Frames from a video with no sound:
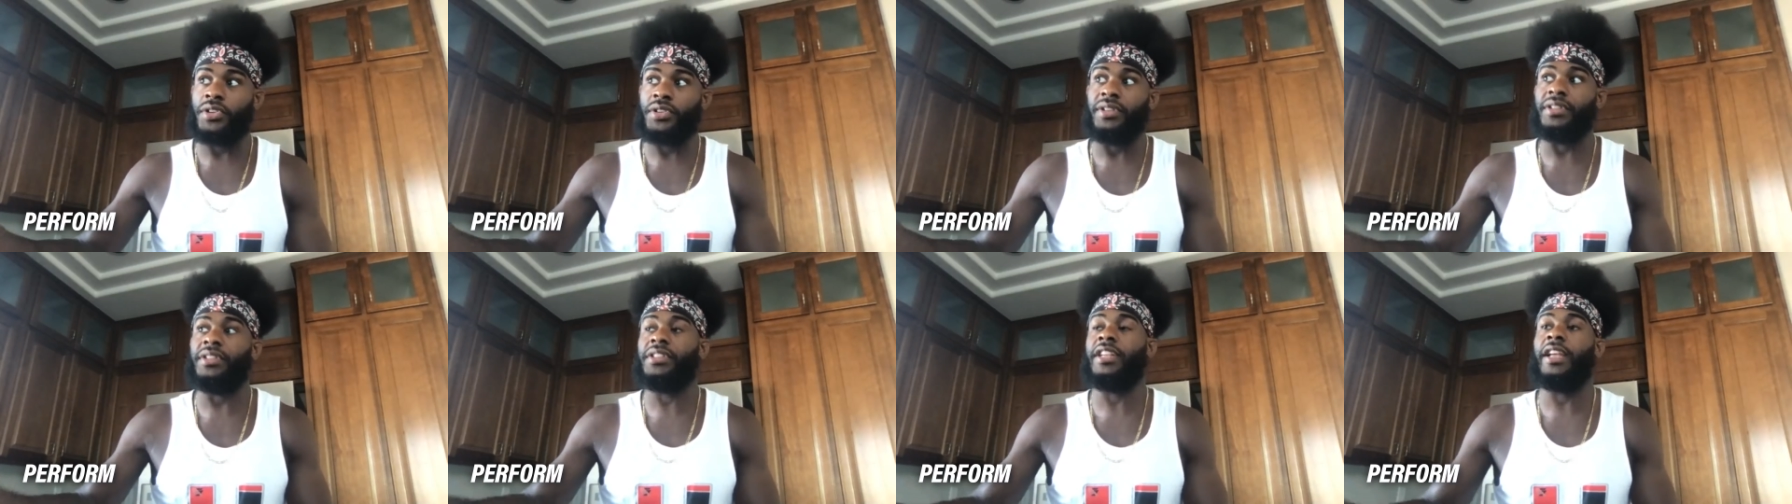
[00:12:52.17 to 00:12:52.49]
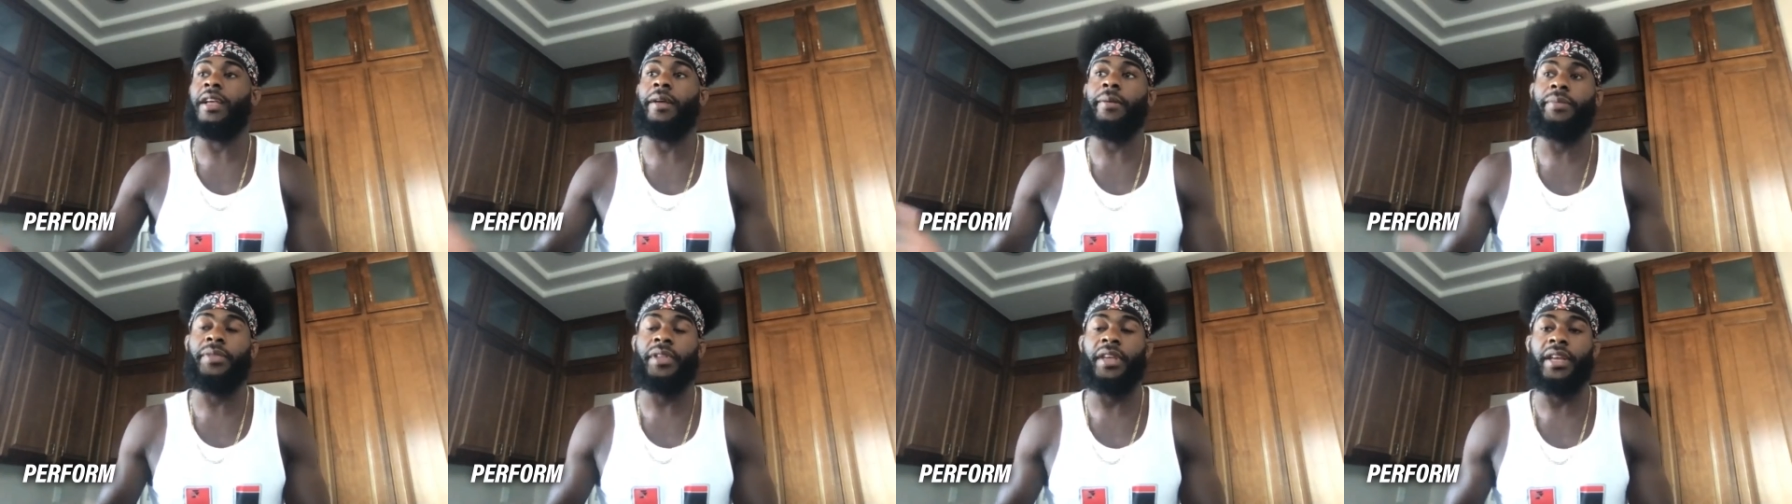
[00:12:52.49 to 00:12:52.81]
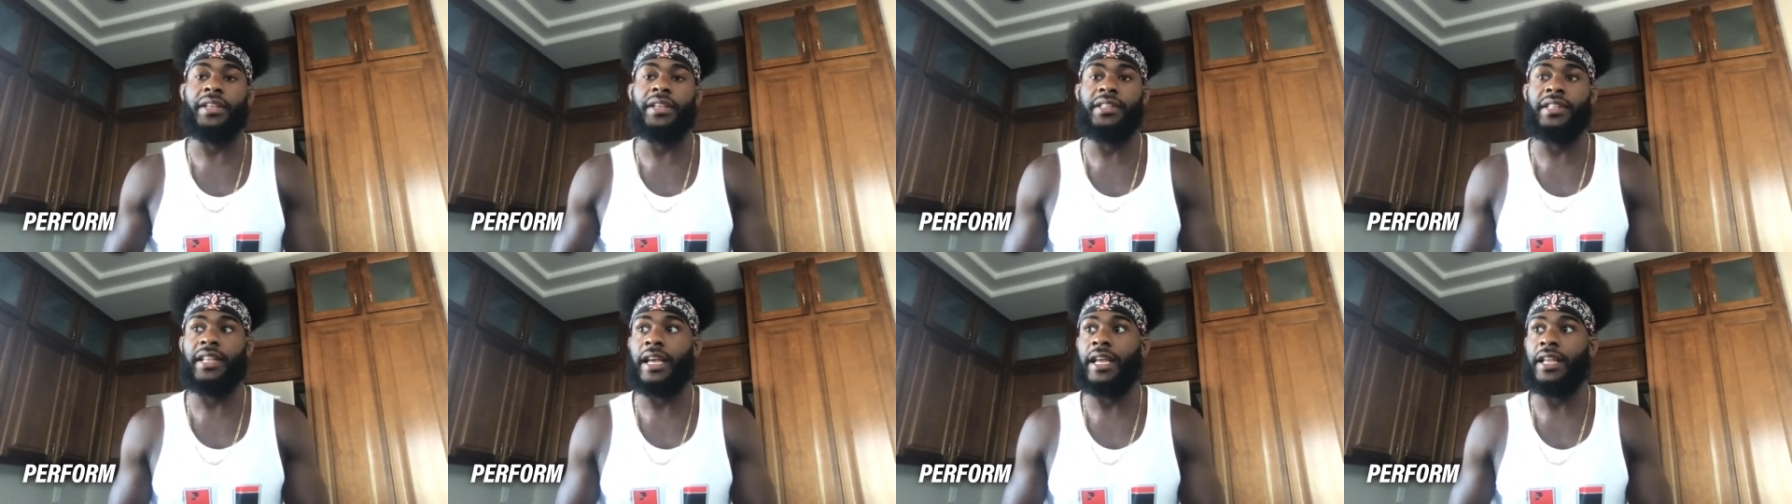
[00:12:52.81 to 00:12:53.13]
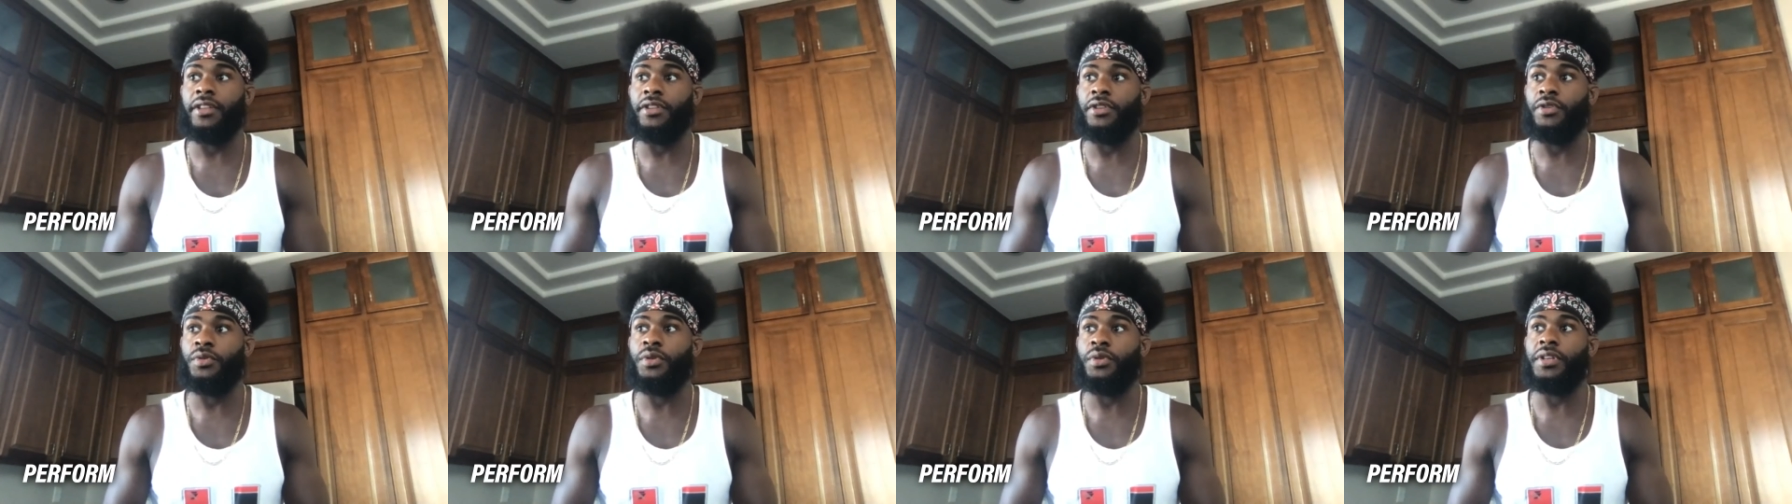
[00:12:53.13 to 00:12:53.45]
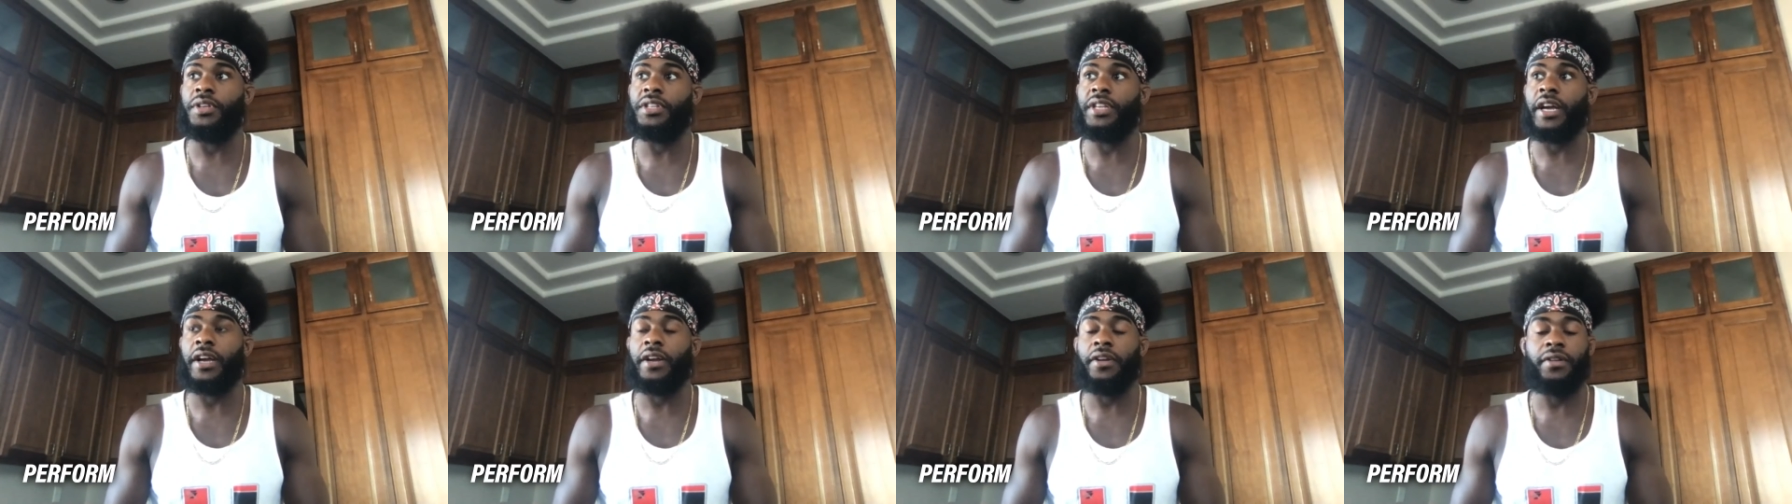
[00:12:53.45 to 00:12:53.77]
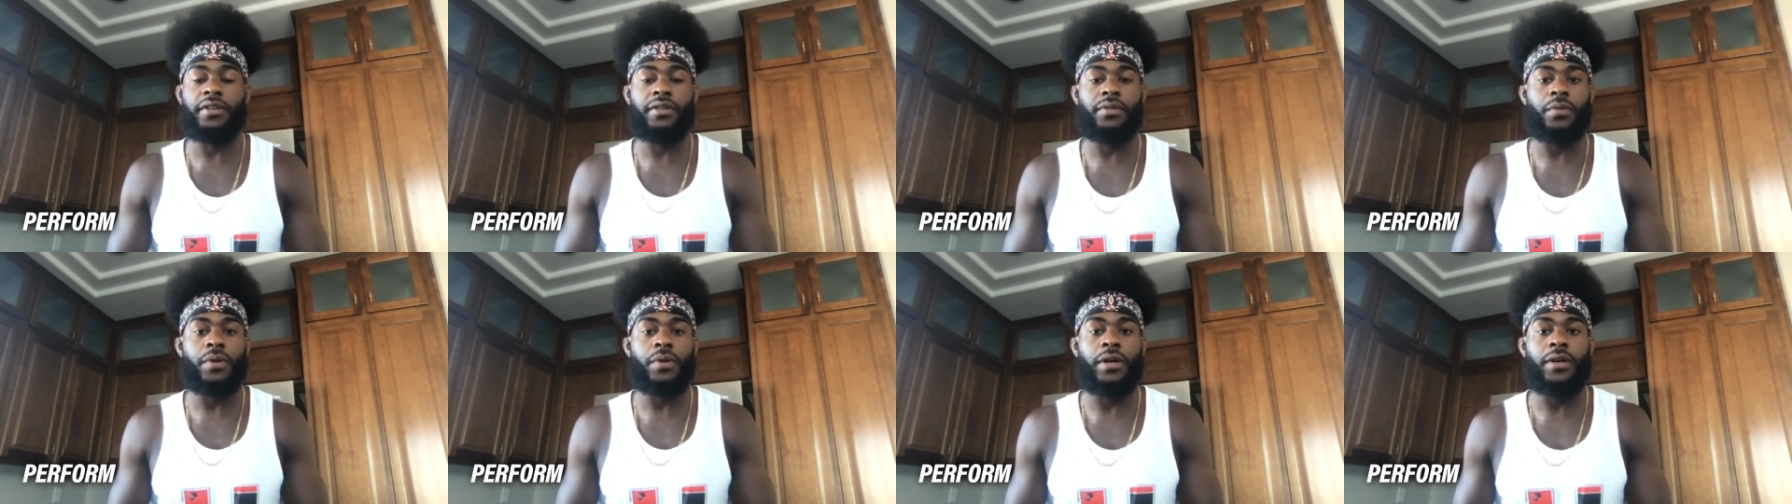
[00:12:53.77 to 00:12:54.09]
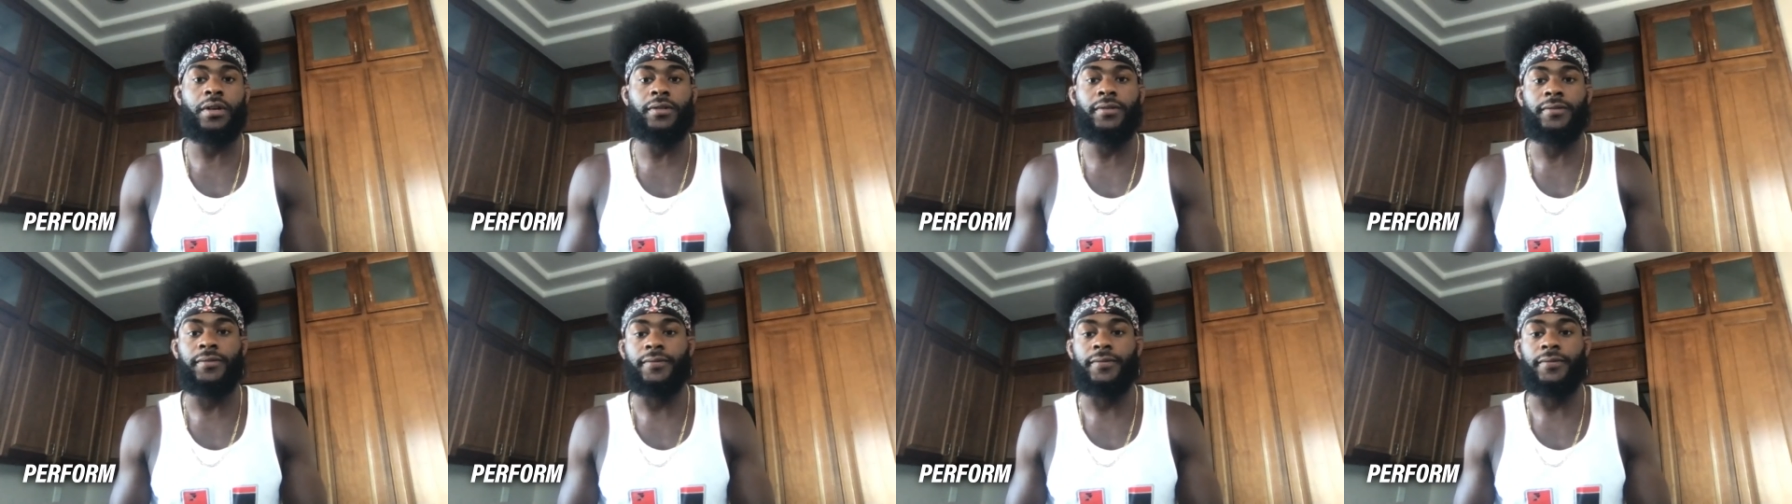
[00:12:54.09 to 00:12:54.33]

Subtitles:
the same things that you desire as well?